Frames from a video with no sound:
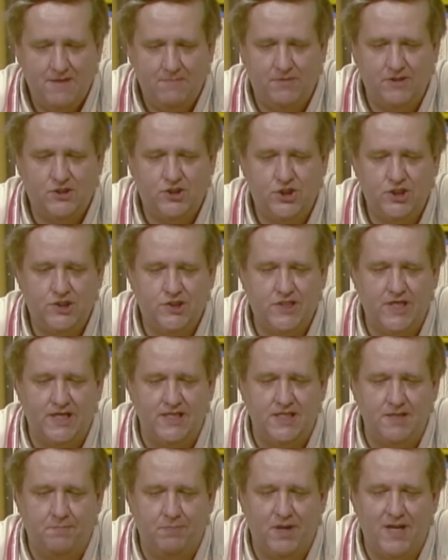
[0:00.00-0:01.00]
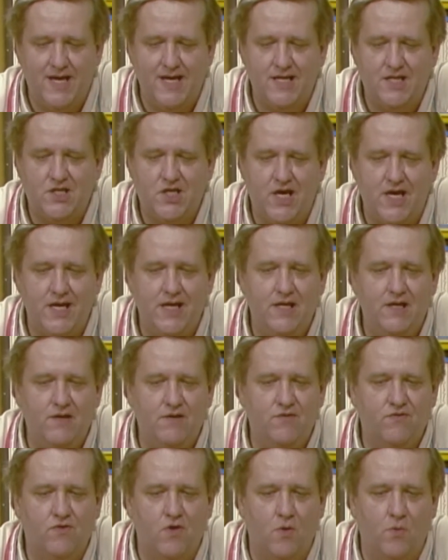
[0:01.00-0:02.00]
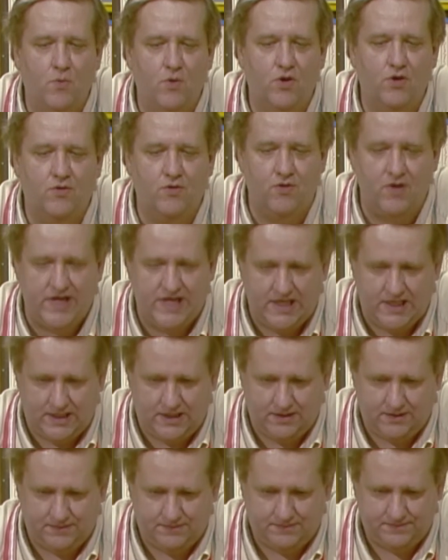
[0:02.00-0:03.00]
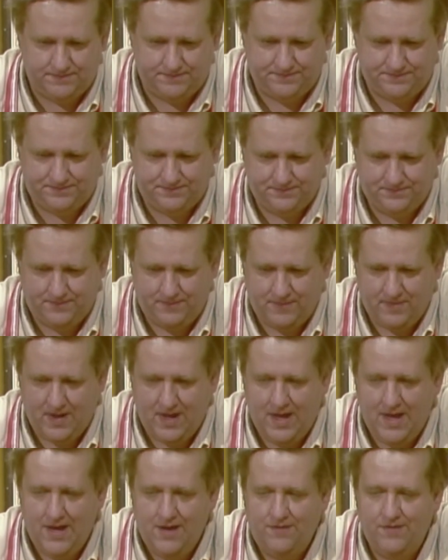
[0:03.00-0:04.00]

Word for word: but she said the plantains were green. Oh.